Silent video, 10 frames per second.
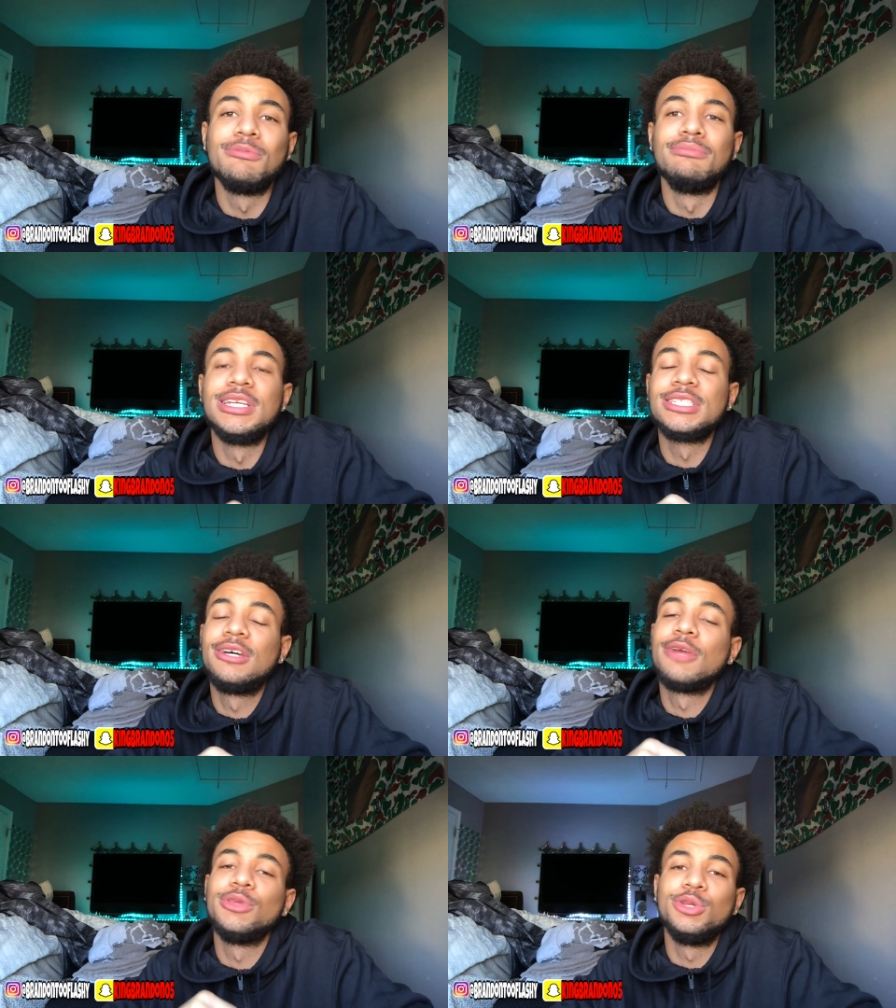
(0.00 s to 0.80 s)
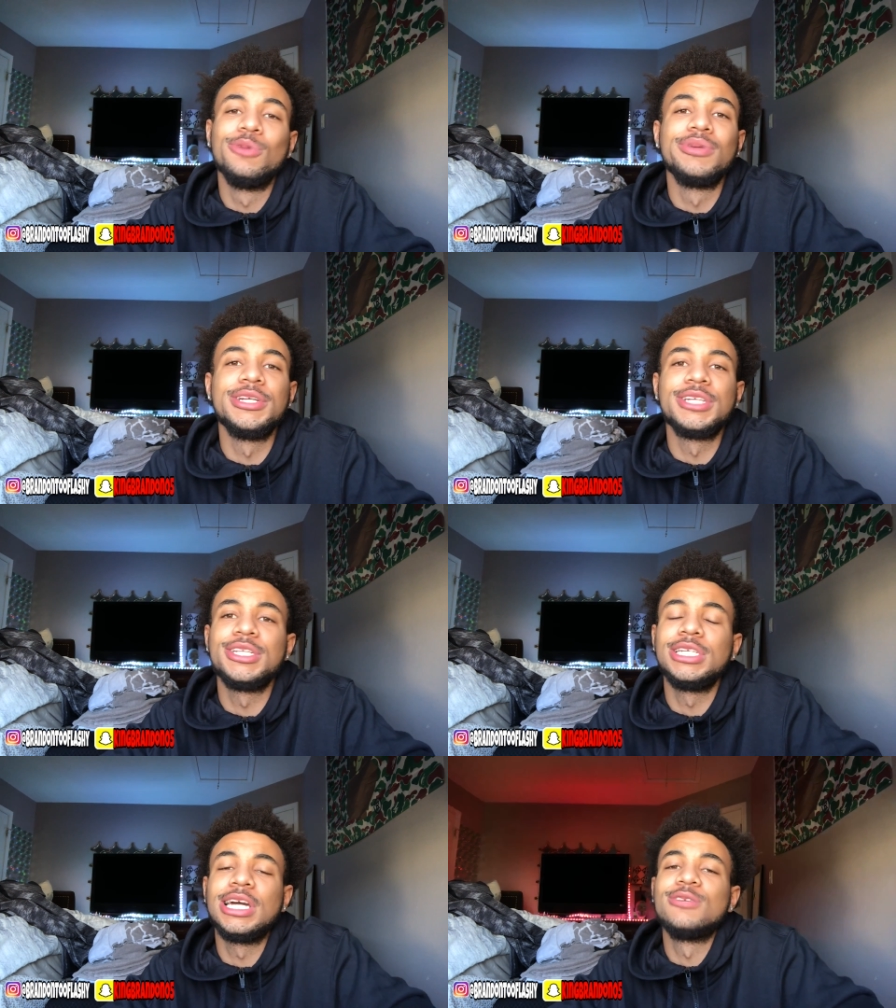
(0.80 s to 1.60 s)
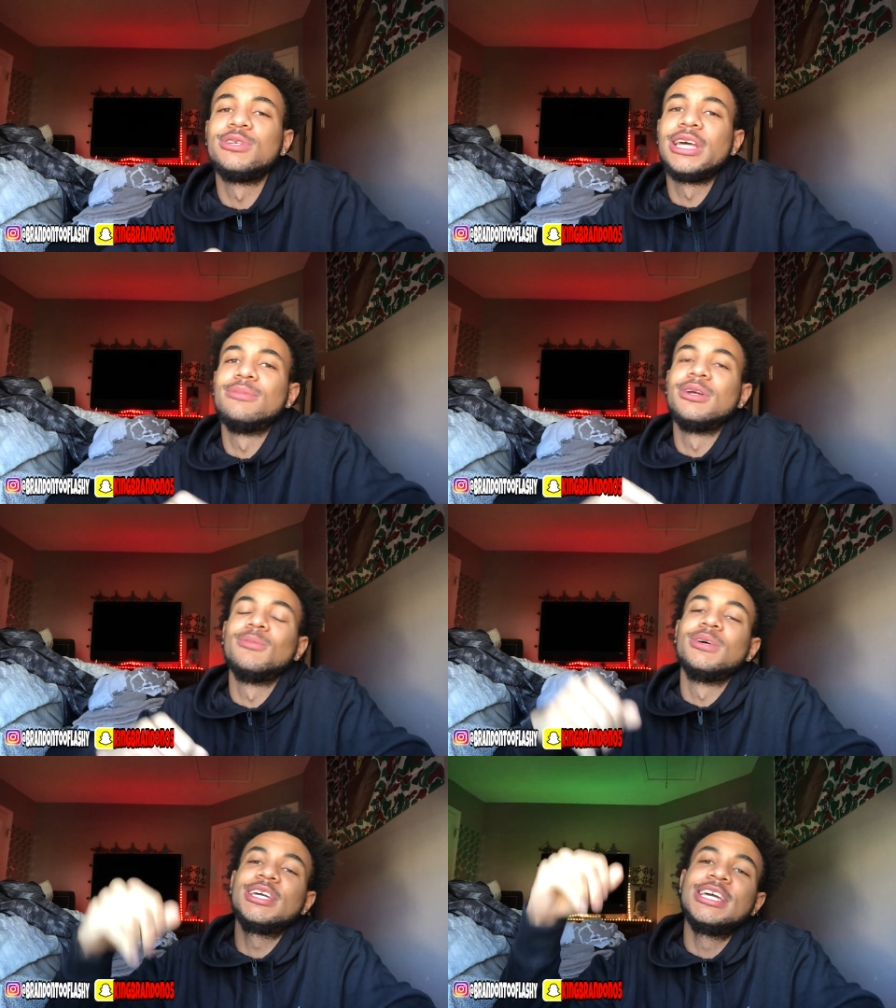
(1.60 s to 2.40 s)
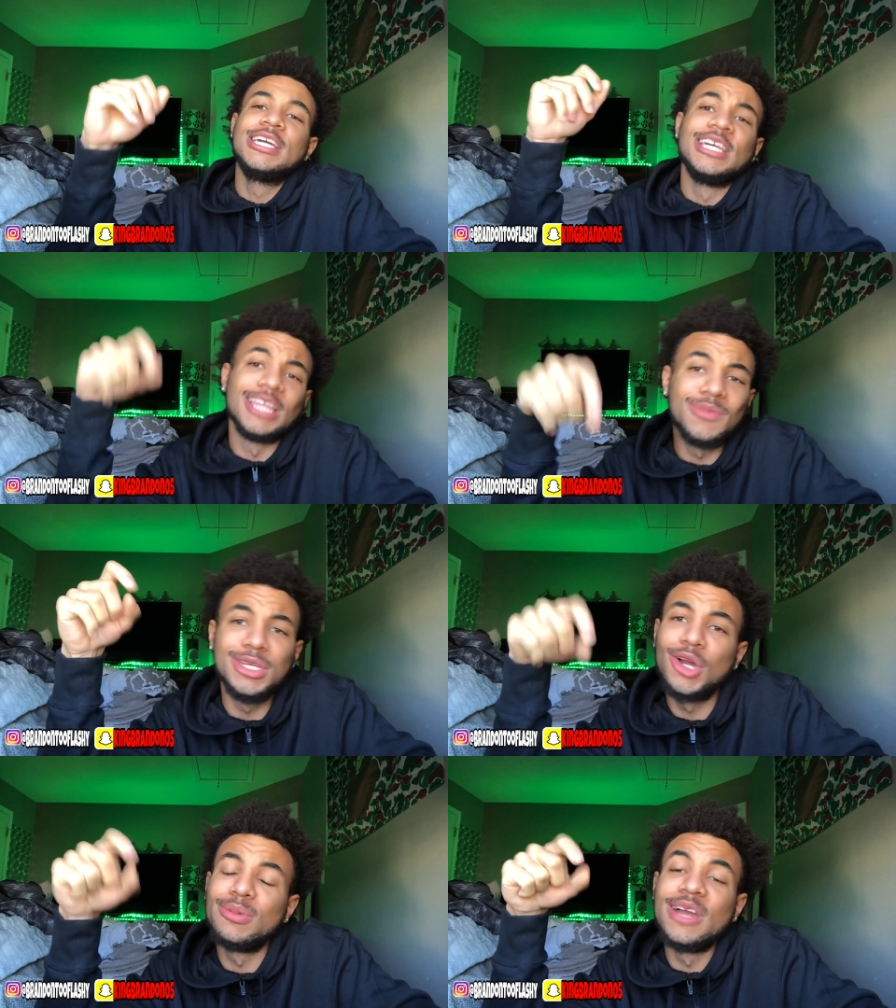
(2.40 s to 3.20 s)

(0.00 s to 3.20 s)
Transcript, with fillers: months now, and I really do appreciate you guys for that, man. But let me know, bro.